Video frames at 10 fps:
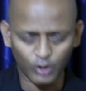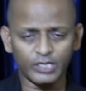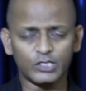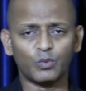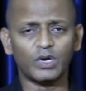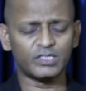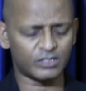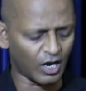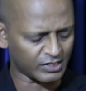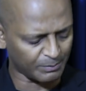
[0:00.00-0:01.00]
this verse
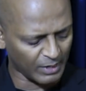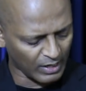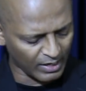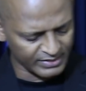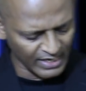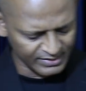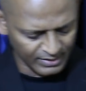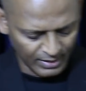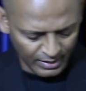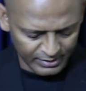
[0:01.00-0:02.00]
talks about how it says,
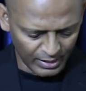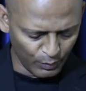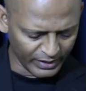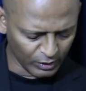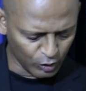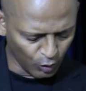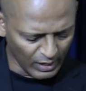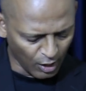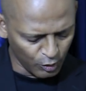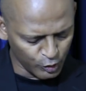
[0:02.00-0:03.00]
the wicked go
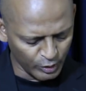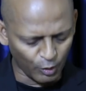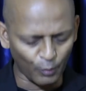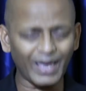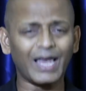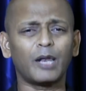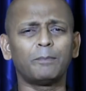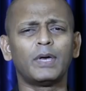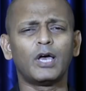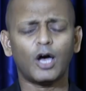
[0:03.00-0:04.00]
down to the
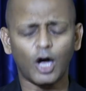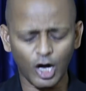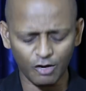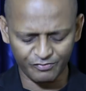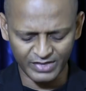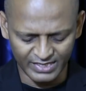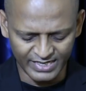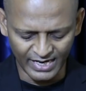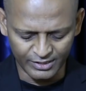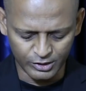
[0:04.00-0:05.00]
realm of the
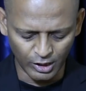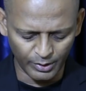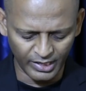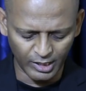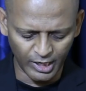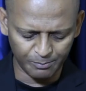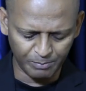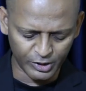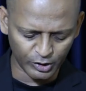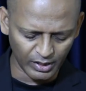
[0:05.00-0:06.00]
dead. So
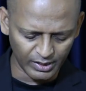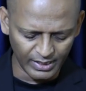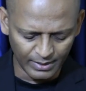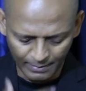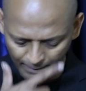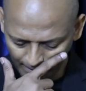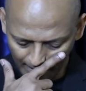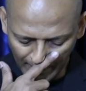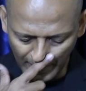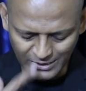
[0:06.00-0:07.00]
particularly,
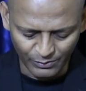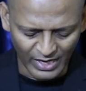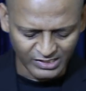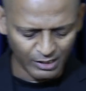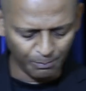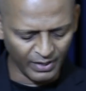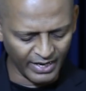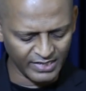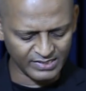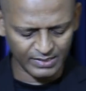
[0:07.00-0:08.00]
it's a resting
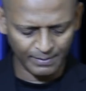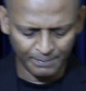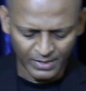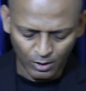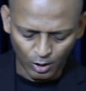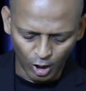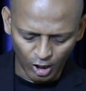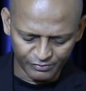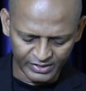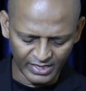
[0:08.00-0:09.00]
place
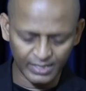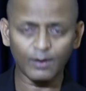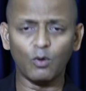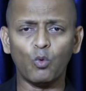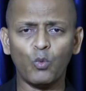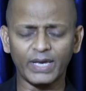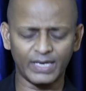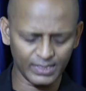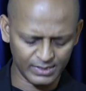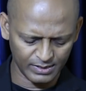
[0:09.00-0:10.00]
of the
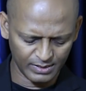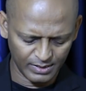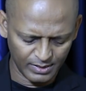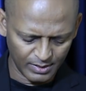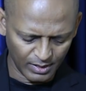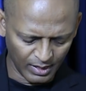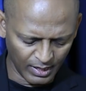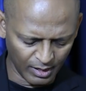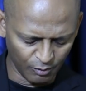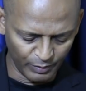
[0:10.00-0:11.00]
wicked
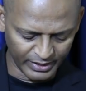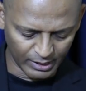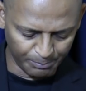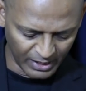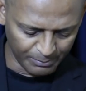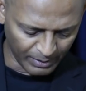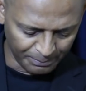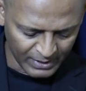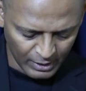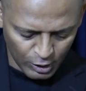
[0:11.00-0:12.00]
people.
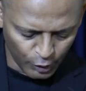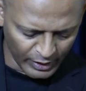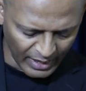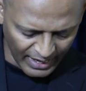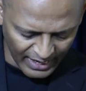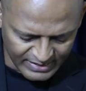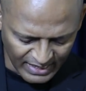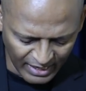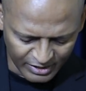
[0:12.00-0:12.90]
Looking at Isaiah